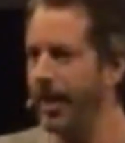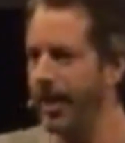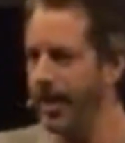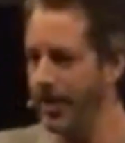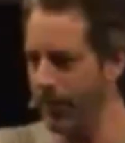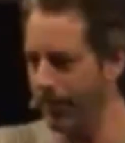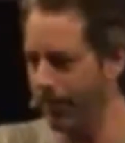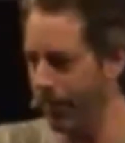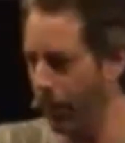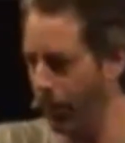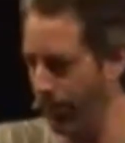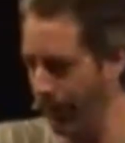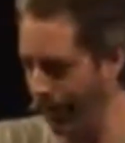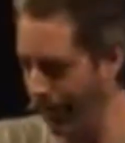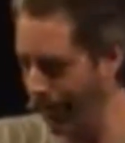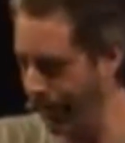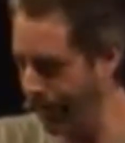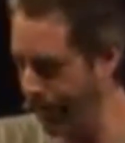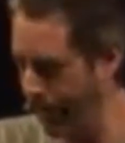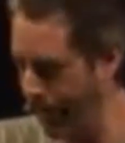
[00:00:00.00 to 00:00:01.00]
is a
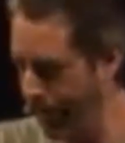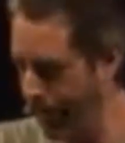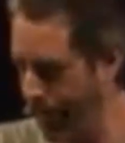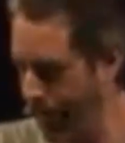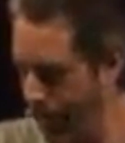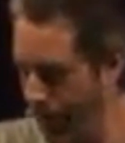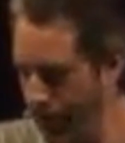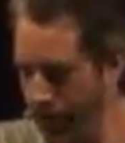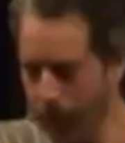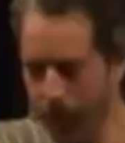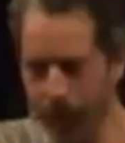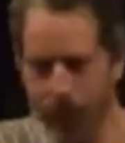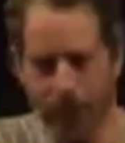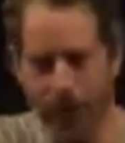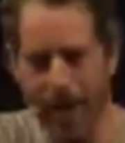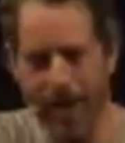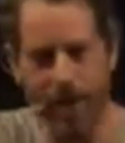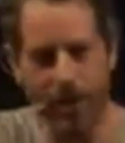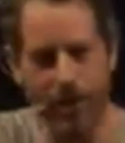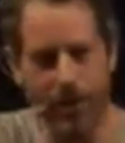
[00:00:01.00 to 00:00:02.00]
body when you
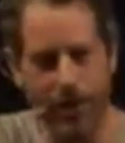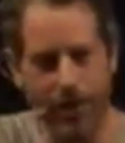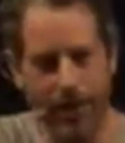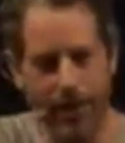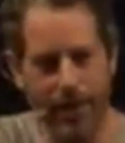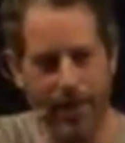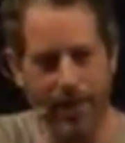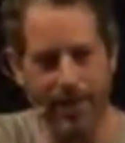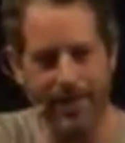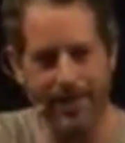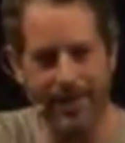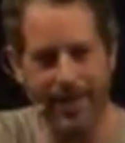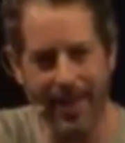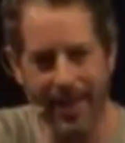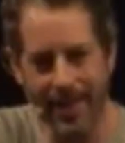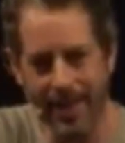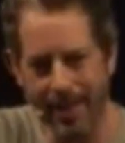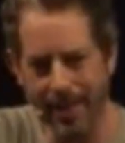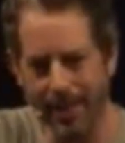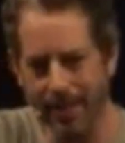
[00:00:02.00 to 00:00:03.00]
scratch the uh,
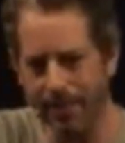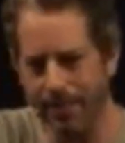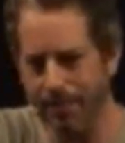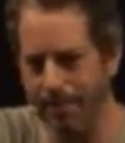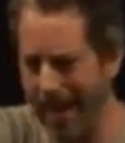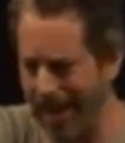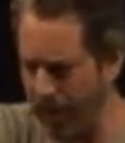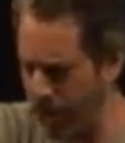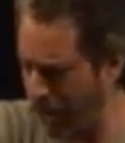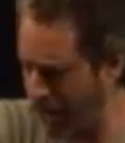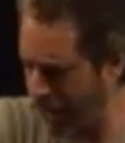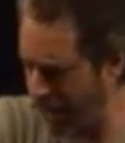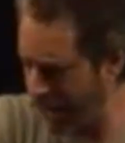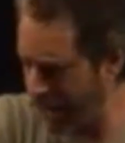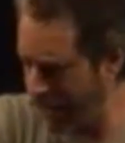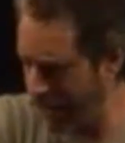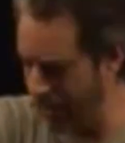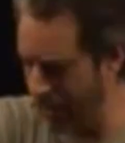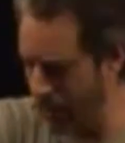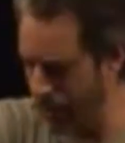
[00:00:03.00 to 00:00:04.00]
skin
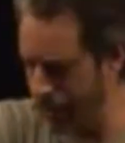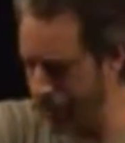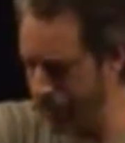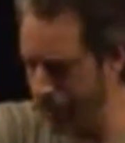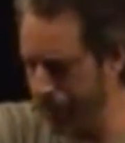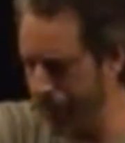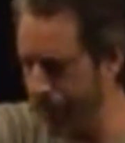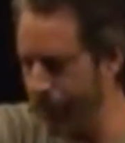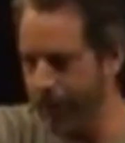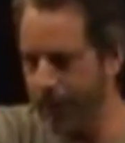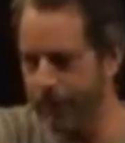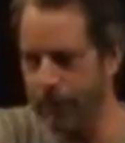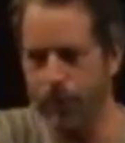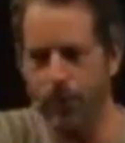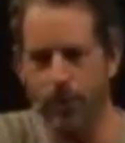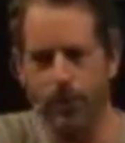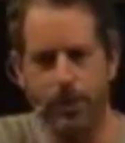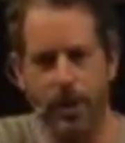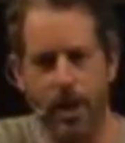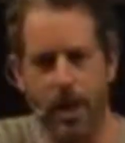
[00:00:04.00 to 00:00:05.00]
magically over a period of
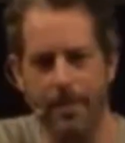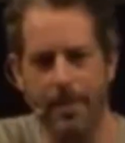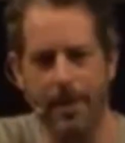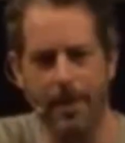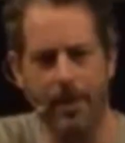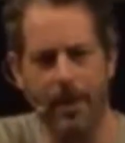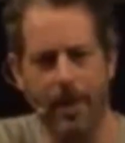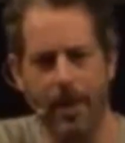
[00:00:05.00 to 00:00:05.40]
short time, it,